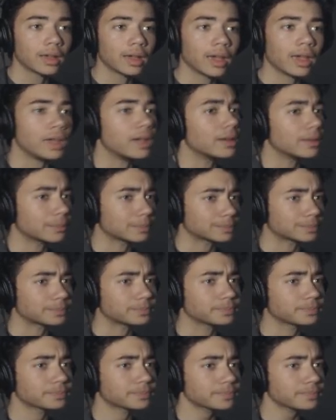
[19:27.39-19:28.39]
Hey,
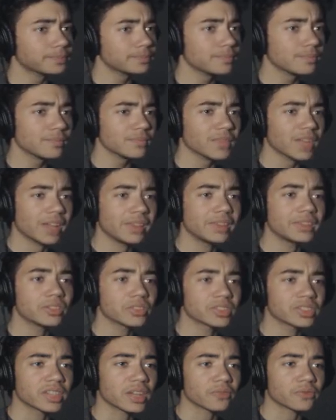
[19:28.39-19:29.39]
I think
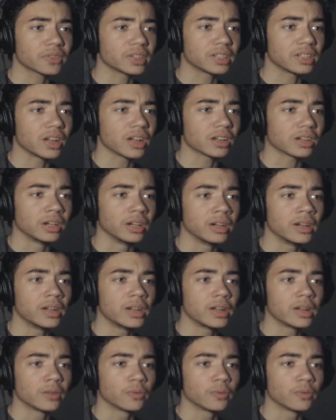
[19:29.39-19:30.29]
there's stuff in the locker